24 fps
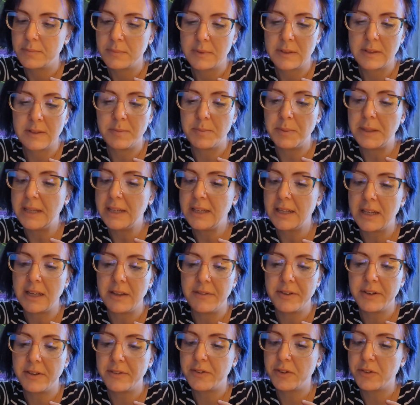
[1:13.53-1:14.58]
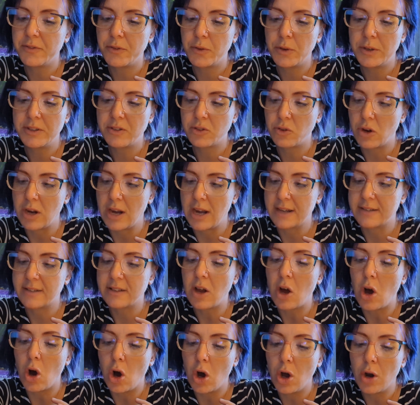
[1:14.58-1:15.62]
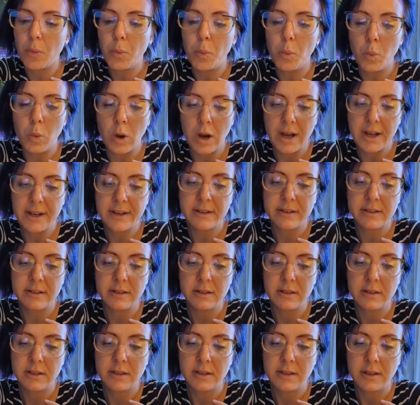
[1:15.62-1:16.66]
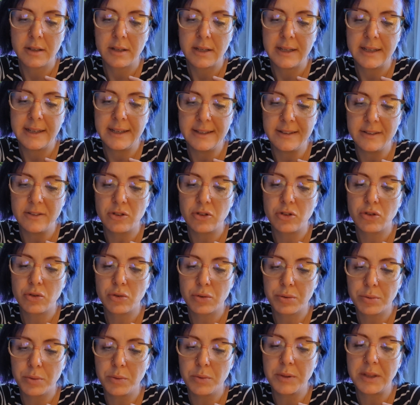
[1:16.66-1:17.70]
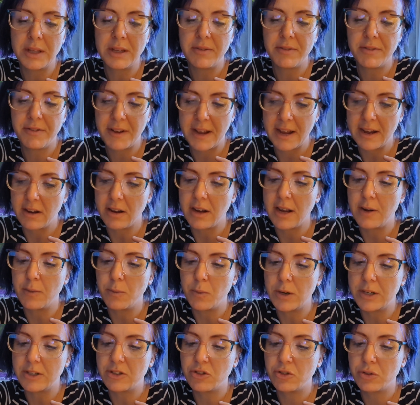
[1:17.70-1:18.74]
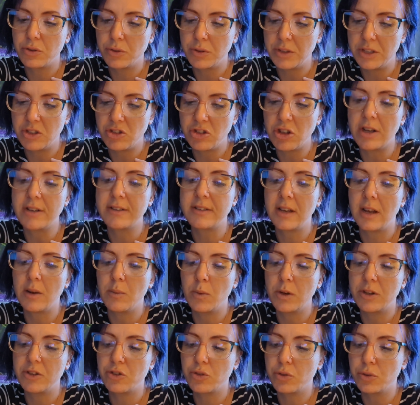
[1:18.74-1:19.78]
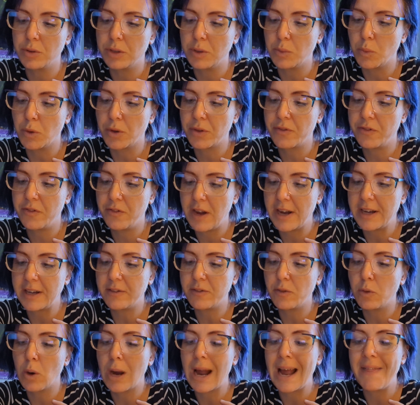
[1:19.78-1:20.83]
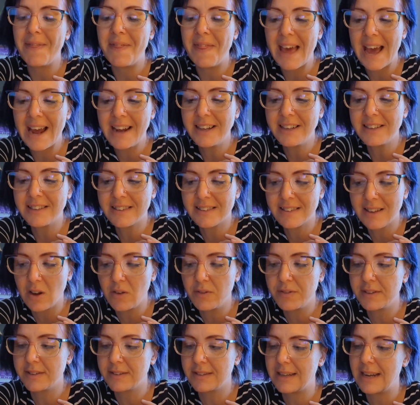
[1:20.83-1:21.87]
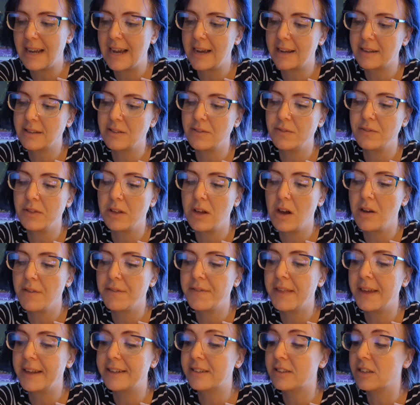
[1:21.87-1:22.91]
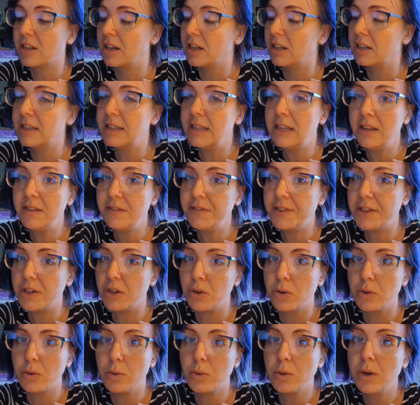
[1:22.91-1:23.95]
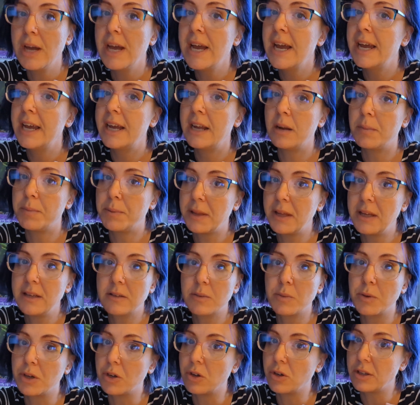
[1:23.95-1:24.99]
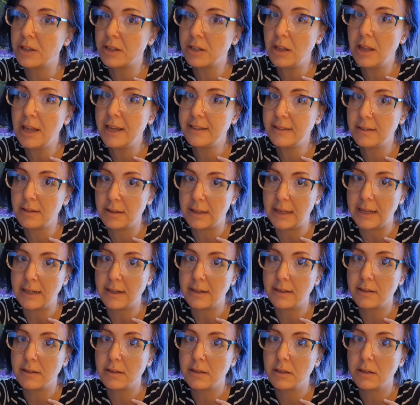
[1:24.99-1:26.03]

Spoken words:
Speak, even if your voice cracks, on what is truly fair and what is truly just and what is truly worth fighting for. And that itself is an act of love that's going to leave you in a place where you're a little isolated.